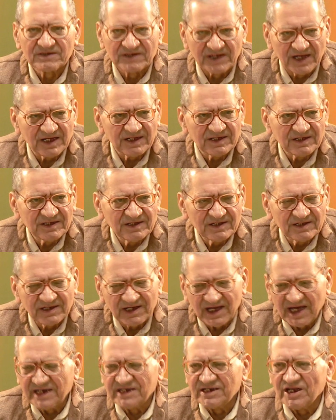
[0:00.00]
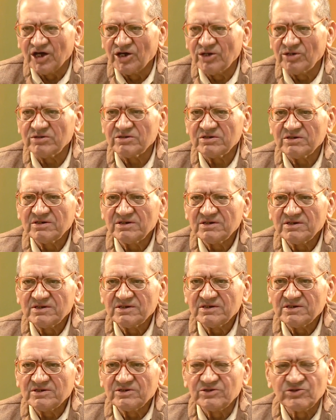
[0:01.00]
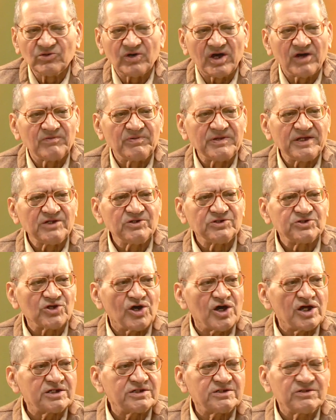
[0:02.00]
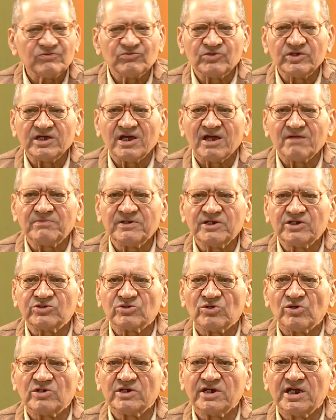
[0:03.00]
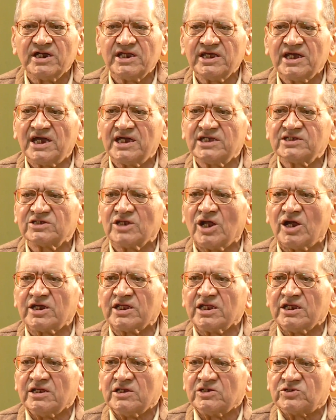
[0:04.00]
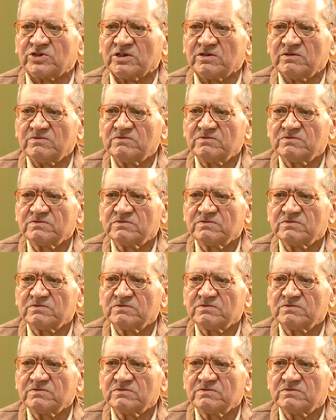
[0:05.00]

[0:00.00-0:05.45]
And now we are being told India is not a nation.